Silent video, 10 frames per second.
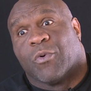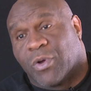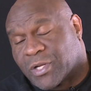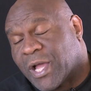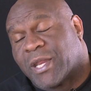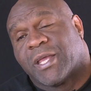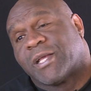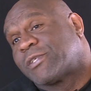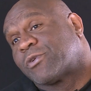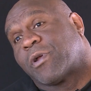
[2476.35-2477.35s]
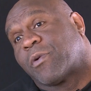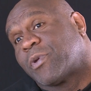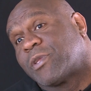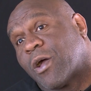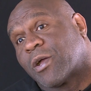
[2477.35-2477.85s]
What kind of history are
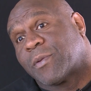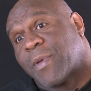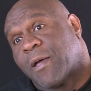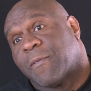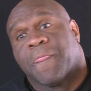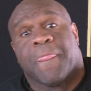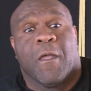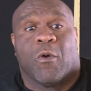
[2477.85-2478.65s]
we talking about?